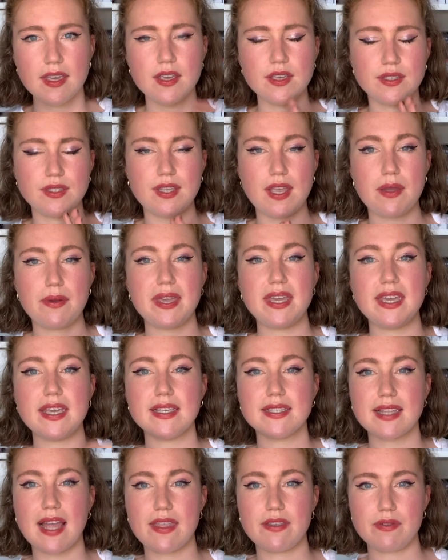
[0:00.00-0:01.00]
so
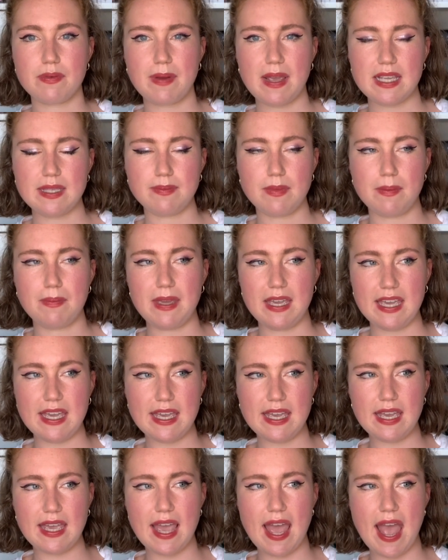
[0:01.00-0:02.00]
he's like the replacement but
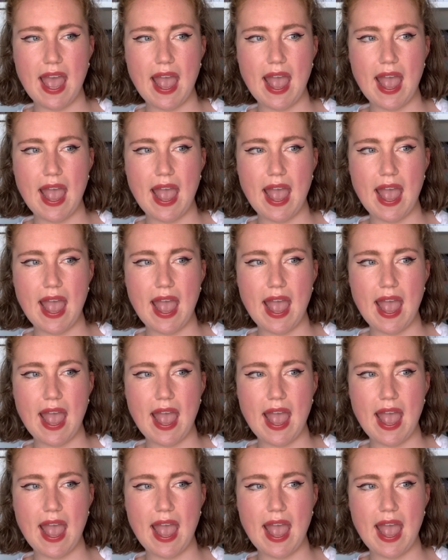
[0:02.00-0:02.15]
he